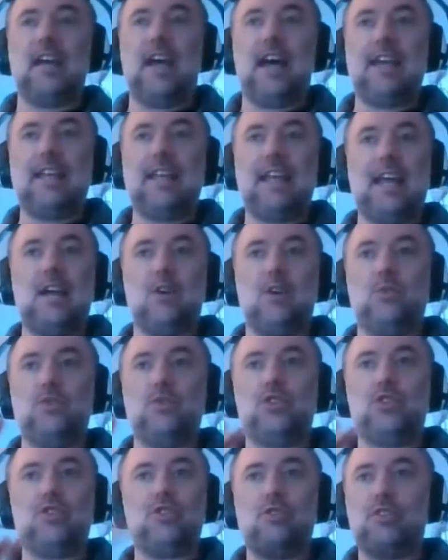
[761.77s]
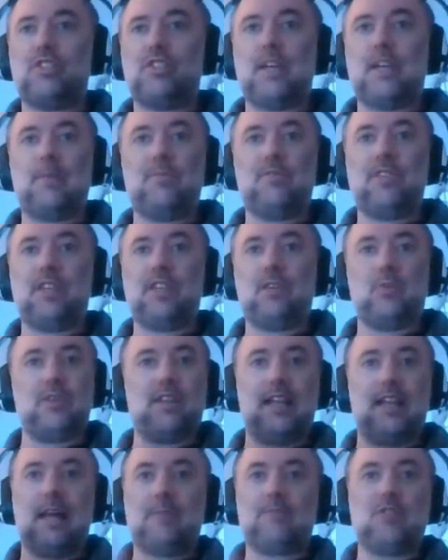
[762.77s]
And now you can do the same thing with
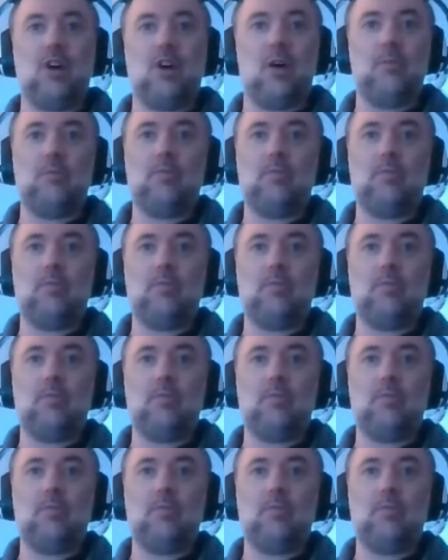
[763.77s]
a laptop.